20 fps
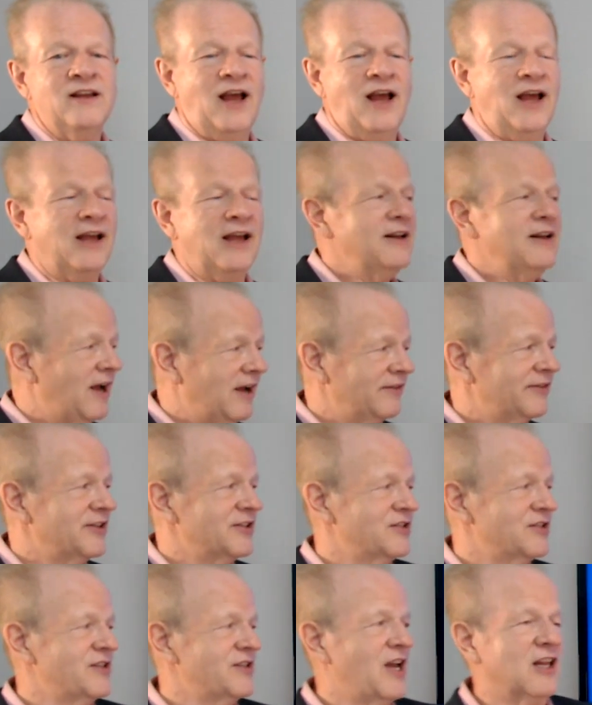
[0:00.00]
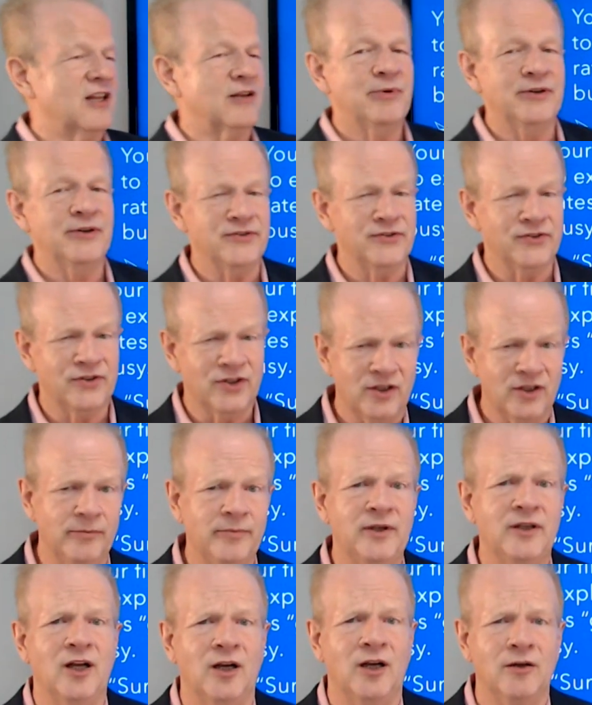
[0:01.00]
And now this is how the person's gonna
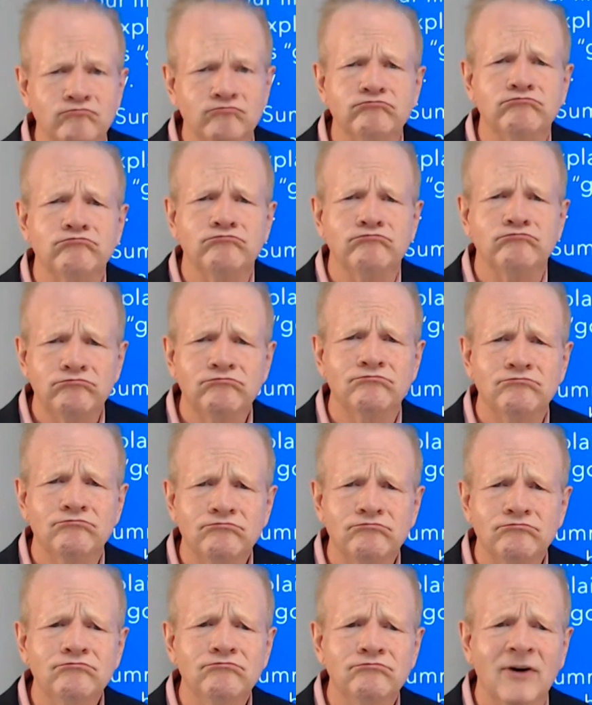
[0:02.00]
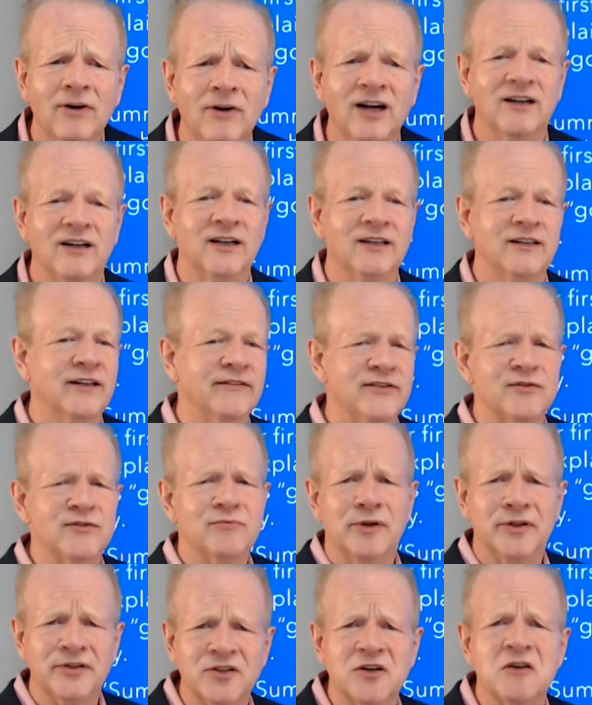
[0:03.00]
be like, I love this
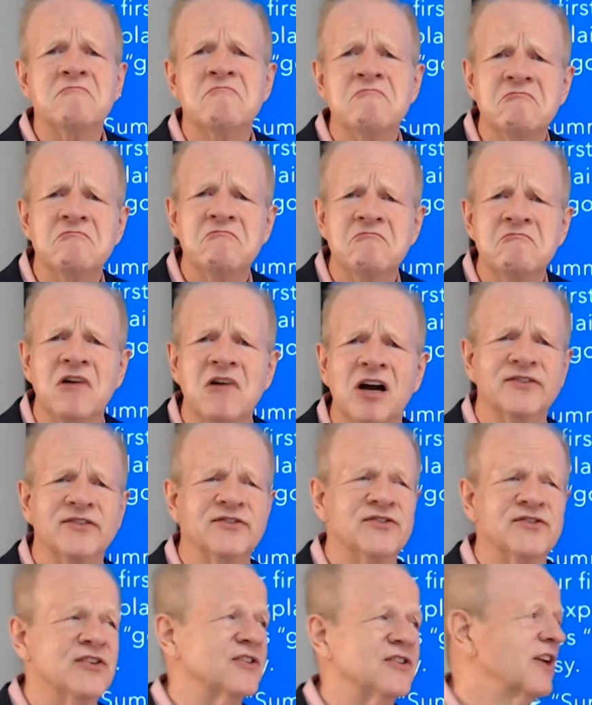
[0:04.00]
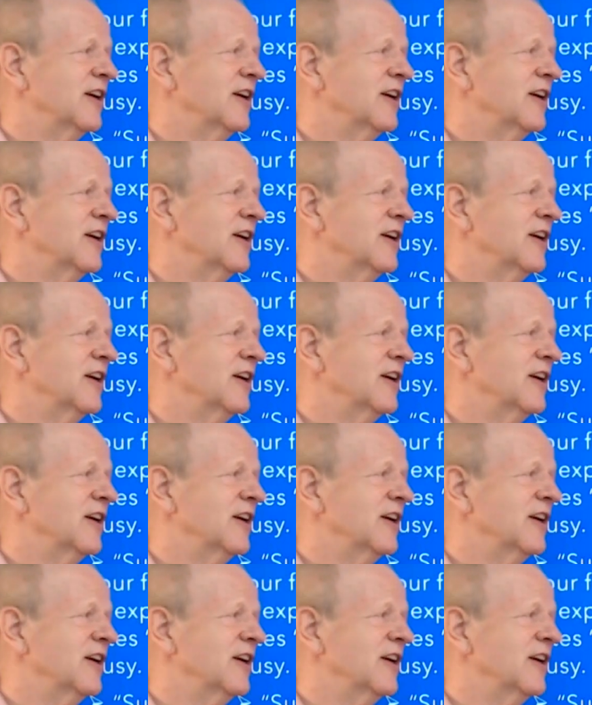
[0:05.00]
picture. I use this